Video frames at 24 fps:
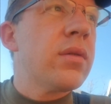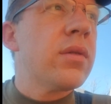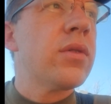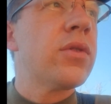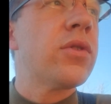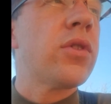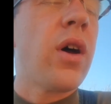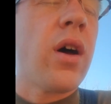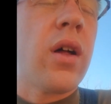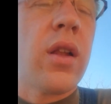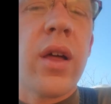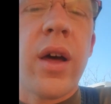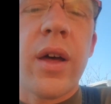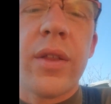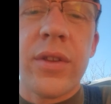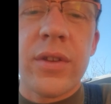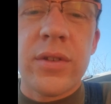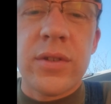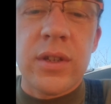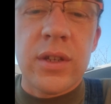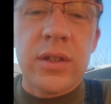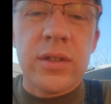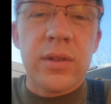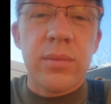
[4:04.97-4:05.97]
It's all on the
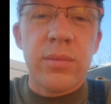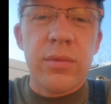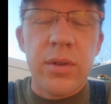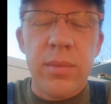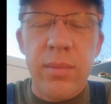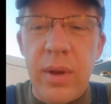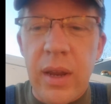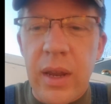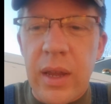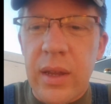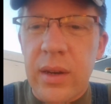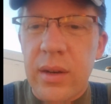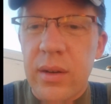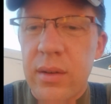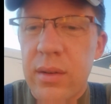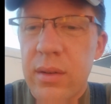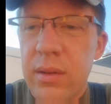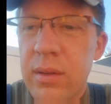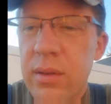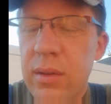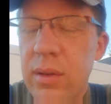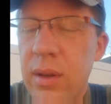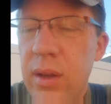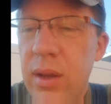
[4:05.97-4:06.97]
system to make it
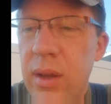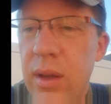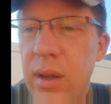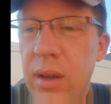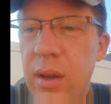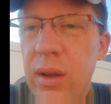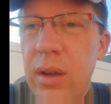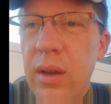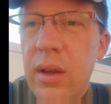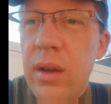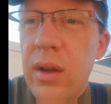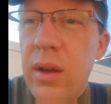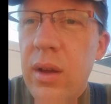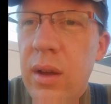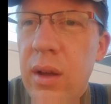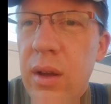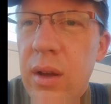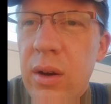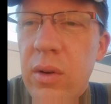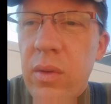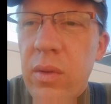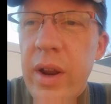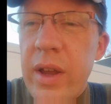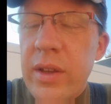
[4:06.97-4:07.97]

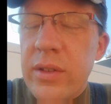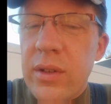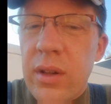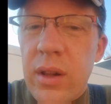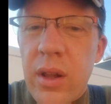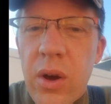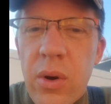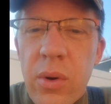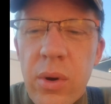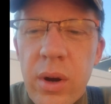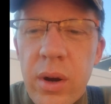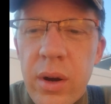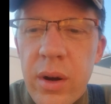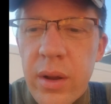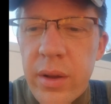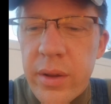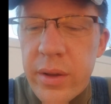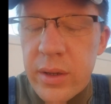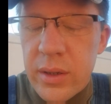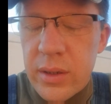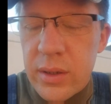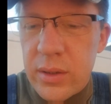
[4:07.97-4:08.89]
raise and lower.